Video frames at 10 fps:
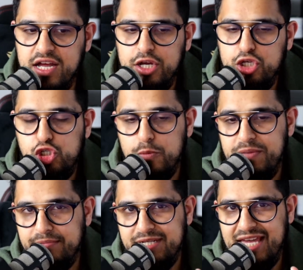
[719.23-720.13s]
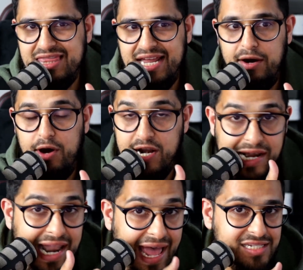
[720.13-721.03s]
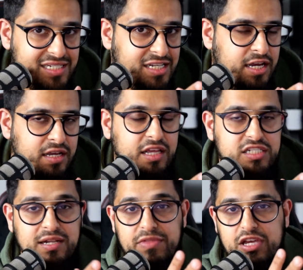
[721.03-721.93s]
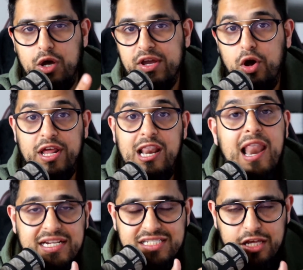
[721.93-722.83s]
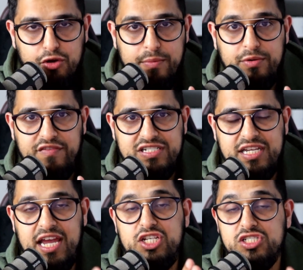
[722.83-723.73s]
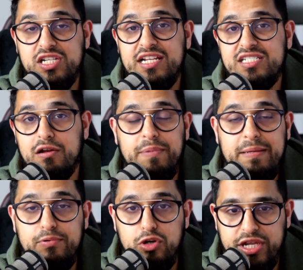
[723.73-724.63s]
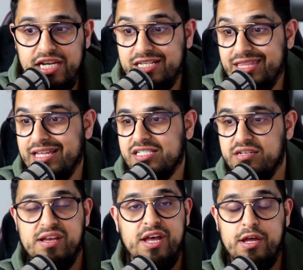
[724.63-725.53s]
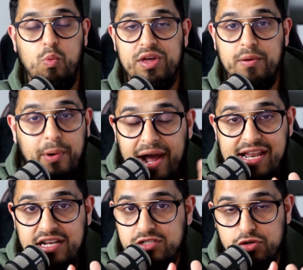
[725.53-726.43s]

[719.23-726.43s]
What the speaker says: You should be able to get that out, unless there's something going on, unless there are criminal investigations, unless there are people looking into this, and whether Binance or